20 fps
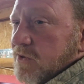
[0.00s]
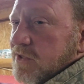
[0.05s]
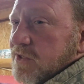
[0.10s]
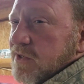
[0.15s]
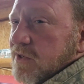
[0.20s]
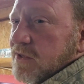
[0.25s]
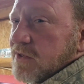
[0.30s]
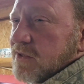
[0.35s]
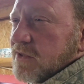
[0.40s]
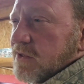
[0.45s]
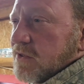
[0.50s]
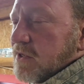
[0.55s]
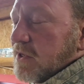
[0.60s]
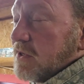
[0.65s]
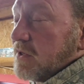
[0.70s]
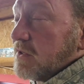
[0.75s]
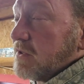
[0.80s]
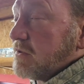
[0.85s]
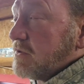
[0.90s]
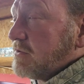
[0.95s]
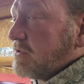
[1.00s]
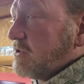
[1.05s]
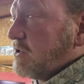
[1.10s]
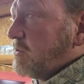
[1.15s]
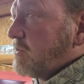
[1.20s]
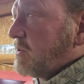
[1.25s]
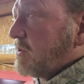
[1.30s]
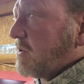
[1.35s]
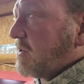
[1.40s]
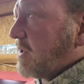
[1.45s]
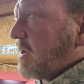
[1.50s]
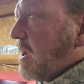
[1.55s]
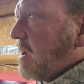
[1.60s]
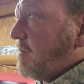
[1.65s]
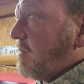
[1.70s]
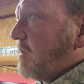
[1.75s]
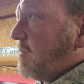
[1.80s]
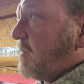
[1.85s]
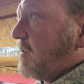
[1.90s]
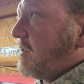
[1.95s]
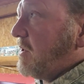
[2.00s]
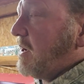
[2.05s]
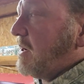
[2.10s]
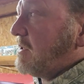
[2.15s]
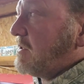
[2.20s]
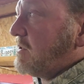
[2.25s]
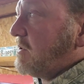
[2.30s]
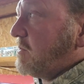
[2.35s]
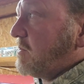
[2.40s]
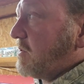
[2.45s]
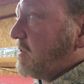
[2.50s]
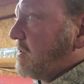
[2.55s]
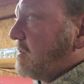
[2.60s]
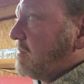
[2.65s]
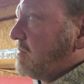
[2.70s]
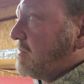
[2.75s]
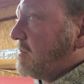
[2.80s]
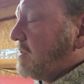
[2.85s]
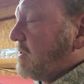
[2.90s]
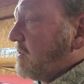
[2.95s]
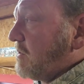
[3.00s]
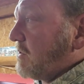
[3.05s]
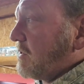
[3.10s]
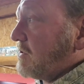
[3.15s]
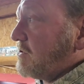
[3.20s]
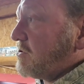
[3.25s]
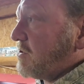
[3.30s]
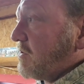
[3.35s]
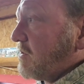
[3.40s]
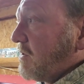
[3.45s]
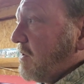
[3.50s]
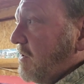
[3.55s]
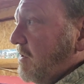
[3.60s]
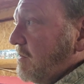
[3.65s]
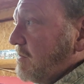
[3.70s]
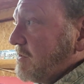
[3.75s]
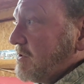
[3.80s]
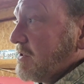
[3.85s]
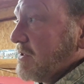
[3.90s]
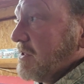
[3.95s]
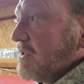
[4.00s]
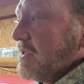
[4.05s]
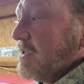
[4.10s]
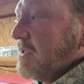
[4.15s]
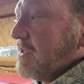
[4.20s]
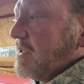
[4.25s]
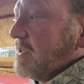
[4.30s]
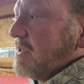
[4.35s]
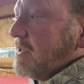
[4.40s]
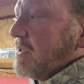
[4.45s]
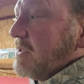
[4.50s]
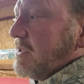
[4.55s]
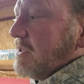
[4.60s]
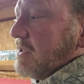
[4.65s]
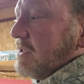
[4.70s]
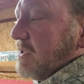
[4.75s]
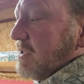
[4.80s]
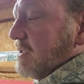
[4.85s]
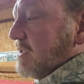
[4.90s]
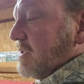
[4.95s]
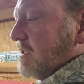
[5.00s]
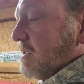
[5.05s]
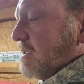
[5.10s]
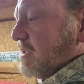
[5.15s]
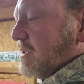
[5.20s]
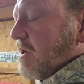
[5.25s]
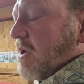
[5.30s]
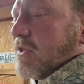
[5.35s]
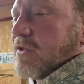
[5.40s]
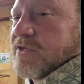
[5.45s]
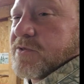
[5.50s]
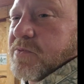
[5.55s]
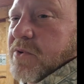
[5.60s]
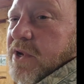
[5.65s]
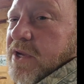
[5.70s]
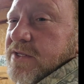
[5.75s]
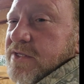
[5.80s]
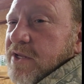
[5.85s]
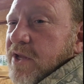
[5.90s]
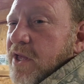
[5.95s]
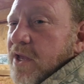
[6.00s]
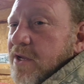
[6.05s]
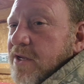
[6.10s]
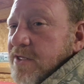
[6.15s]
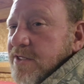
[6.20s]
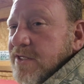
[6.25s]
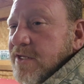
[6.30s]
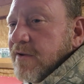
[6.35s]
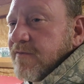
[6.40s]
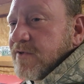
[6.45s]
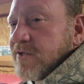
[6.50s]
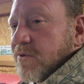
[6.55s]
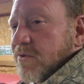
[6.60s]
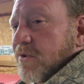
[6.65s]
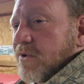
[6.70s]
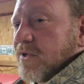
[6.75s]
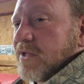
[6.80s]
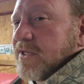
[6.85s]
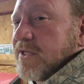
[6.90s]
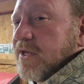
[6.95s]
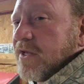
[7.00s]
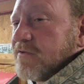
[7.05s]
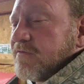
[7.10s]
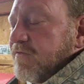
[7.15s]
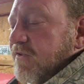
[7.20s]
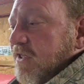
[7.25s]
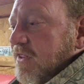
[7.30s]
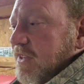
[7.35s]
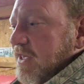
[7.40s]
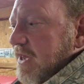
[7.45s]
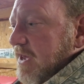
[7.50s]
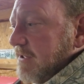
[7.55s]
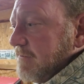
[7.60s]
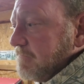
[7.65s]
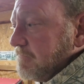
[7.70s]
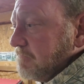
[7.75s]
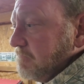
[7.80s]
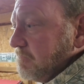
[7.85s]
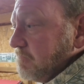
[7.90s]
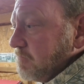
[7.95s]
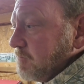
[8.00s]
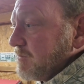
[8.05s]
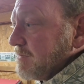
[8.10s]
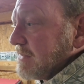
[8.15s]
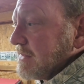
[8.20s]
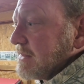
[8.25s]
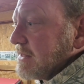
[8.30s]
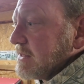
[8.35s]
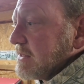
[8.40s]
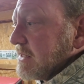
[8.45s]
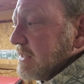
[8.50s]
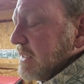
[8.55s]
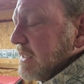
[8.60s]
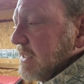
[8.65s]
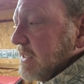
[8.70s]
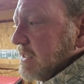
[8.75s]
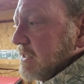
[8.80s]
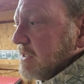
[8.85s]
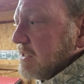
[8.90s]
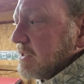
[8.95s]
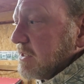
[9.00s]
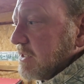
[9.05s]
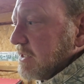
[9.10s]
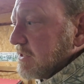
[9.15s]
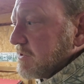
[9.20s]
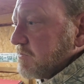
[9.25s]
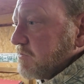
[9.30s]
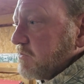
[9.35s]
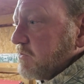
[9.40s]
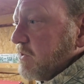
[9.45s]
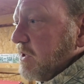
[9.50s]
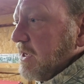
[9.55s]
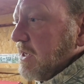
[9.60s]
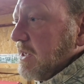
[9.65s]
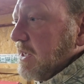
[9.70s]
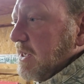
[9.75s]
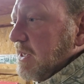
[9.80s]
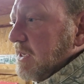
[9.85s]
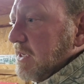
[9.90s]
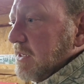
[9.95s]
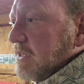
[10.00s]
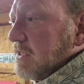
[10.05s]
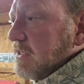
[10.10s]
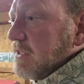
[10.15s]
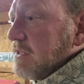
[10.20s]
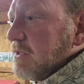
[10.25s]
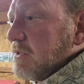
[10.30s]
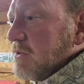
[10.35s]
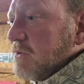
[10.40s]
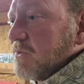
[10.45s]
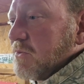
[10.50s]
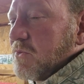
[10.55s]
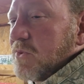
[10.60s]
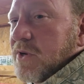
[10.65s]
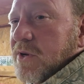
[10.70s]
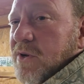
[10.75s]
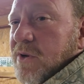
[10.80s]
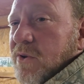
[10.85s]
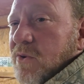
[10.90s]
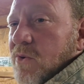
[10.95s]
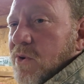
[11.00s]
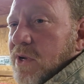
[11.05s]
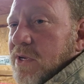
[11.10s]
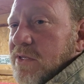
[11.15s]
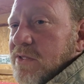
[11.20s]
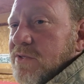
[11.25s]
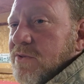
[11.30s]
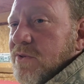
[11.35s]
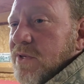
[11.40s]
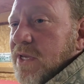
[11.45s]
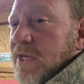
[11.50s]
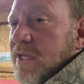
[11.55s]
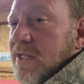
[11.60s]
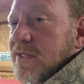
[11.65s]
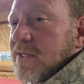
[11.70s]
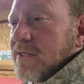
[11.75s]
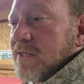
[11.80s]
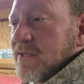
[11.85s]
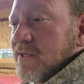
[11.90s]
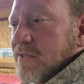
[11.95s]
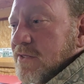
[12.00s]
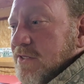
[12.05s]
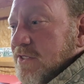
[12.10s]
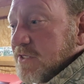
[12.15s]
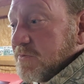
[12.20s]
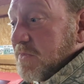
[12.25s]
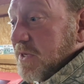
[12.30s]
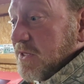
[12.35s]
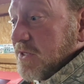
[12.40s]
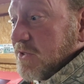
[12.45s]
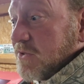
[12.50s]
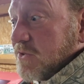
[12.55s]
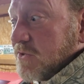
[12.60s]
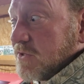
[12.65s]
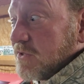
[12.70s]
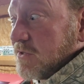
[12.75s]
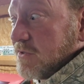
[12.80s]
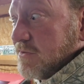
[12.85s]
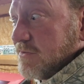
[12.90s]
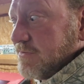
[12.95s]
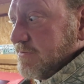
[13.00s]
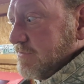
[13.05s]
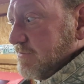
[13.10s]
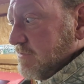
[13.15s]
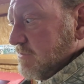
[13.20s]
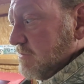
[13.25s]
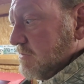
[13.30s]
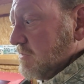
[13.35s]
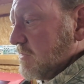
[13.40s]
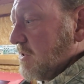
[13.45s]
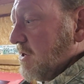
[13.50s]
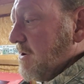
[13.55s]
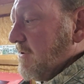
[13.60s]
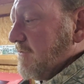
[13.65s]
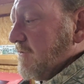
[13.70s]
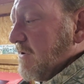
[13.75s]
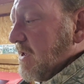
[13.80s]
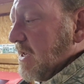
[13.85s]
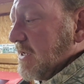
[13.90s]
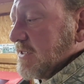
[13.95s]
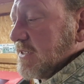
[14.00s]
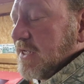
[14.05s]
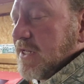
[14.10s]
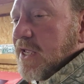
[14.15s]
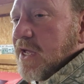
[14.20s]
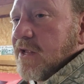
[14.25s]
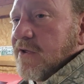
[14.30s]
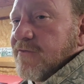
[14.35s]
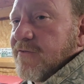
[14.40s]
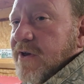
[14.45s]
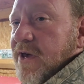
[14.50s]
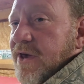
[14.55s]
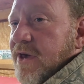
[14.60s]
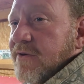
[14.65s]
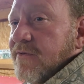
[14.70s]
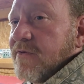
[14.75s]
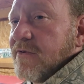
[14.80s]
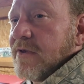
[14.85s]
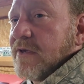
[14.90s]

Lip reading: to the tubular K-member and tubular lower control arms and all the springs and all that good stuff. So we're going to test fit that. This weekend we're going to get spindles off of SN95.